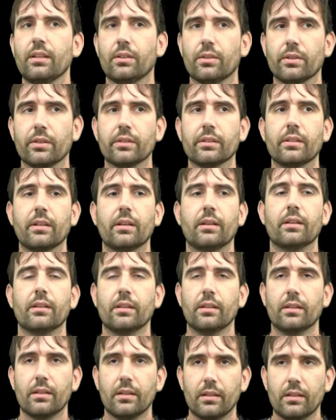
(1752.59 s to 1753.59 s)
good
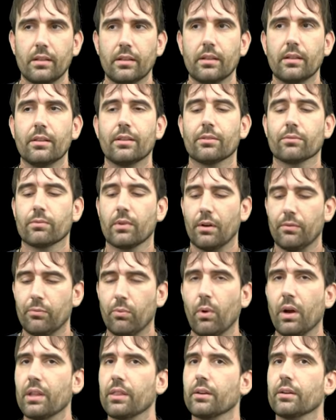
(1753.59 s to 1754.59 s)
rough
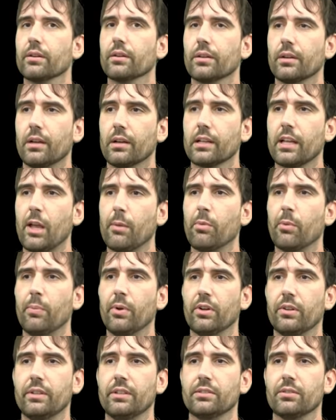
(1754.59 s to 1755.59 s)
weather
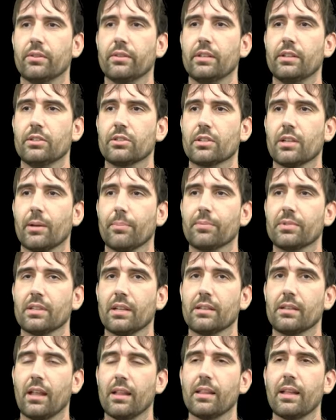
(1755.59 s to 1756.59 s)
capabilities on these ships,
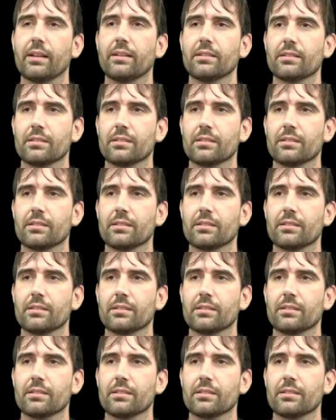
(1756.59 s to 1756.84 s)
and, and that